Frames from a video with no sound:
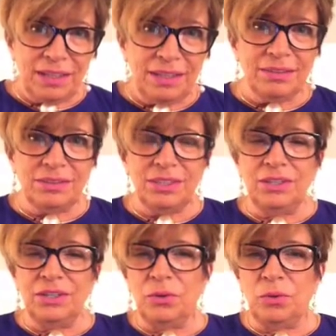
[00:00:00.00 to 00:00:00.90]
There's,
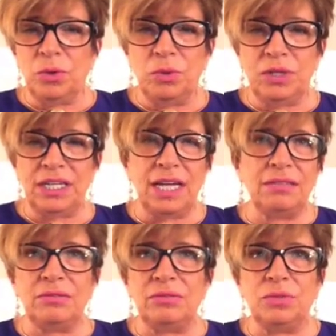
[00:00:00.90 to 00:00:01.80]
you know, we're
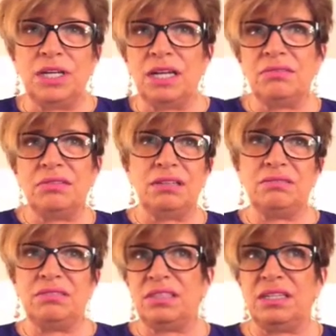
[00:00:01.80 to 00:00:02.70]
not we're not like
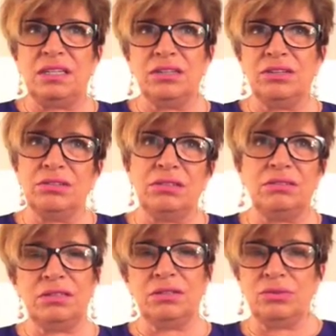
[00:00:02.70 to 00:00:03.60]
sitting here,
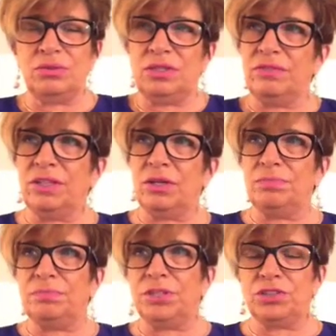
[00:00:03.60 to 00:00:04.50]
you know, giving a
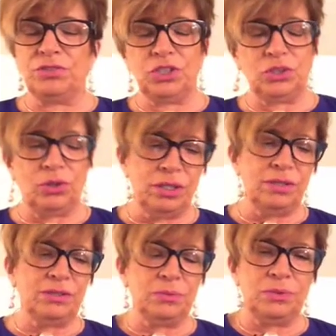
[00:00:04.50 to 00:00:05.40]
bunch of
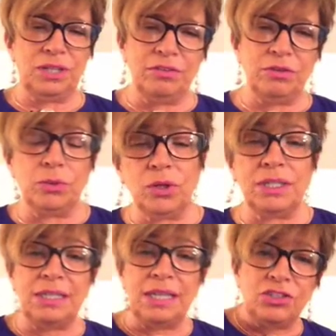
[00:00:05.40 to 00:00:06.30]
tutorials and whatever. We're
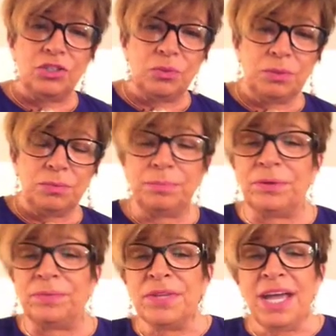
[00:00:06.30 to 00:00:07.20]
engaging with
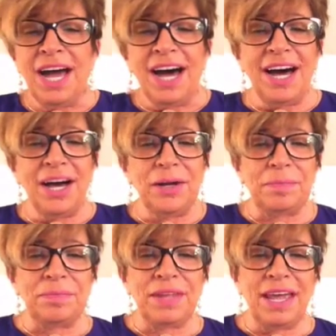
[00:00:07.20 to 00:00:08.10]
people,
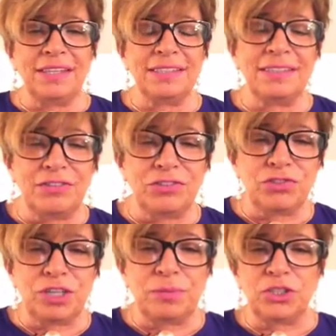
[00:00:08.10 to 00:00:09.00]
um, and it's live
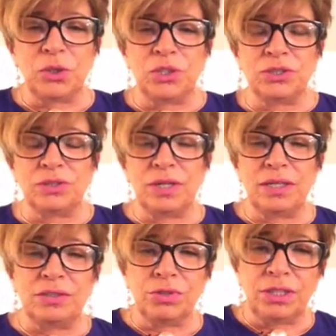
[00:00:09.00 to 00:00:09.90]
stream, so it's
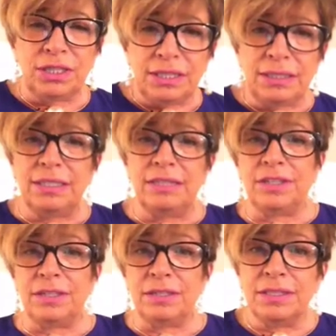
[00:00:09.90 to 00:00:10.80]
it's really
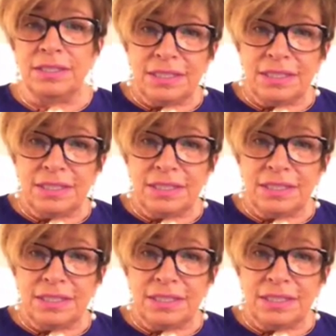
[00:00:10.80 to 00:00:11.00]
giving